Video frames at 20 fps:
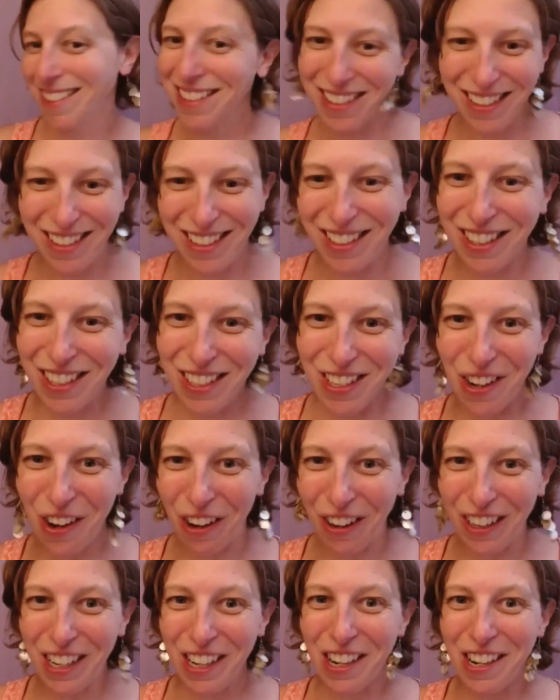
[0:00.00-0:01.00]

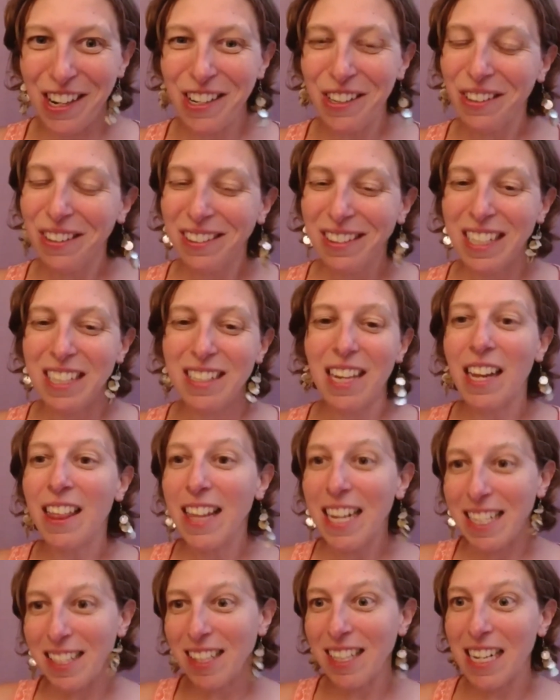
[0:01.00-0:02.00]
scenario, because I
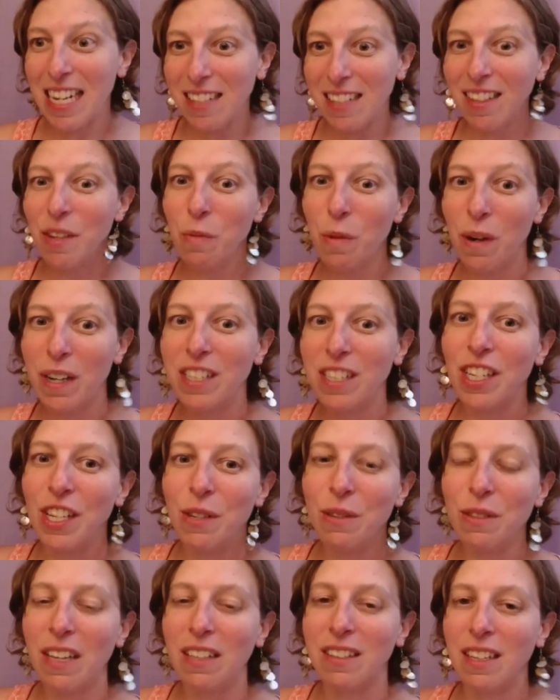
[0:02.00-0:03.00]
think it's an easy one to
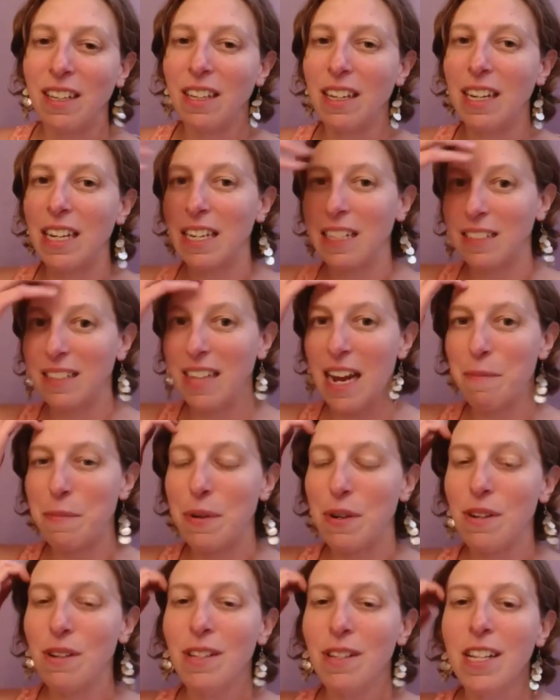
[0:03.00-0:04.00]
use as an
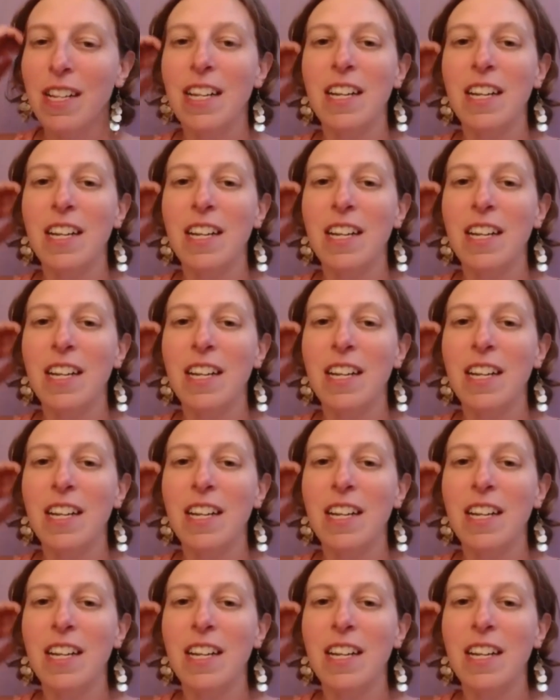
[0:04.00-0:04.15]
example.